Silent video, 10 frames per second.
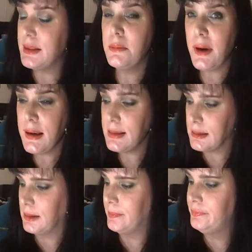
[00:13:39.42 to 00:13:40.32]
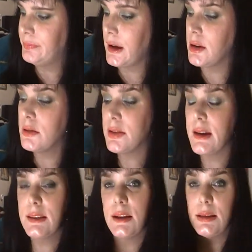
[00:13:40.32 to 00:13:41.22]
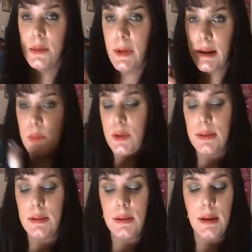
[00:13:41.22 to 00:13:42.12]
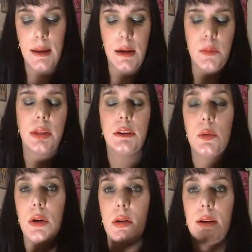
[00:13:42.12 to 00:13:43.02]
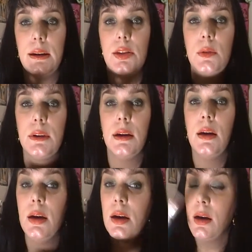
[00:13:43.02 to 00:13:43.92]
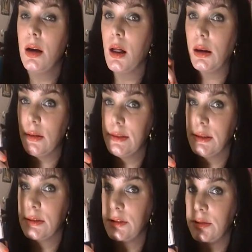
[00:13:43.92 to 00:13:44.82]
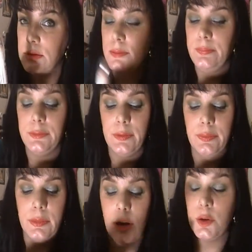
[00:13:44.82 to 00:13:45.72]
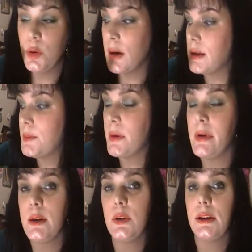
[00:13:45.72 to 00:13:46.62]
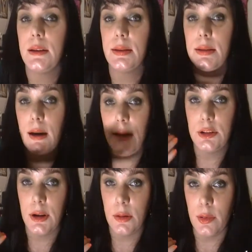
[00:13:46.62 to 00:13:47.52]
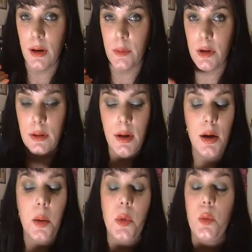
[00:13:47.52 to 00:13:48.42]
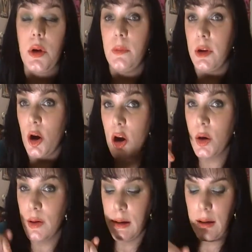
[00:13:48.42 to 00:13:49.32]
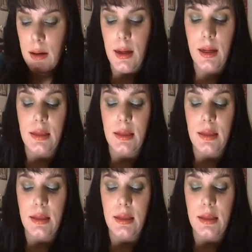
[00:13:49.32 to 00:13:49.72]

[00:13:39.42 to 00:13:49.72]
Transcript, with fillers: It's amazing. Another thing that I love about NYC, and EmilyNoel83 loves this too. Y'all know I love my Black Radiance eyeshadow primer, but when I'm in a hurry,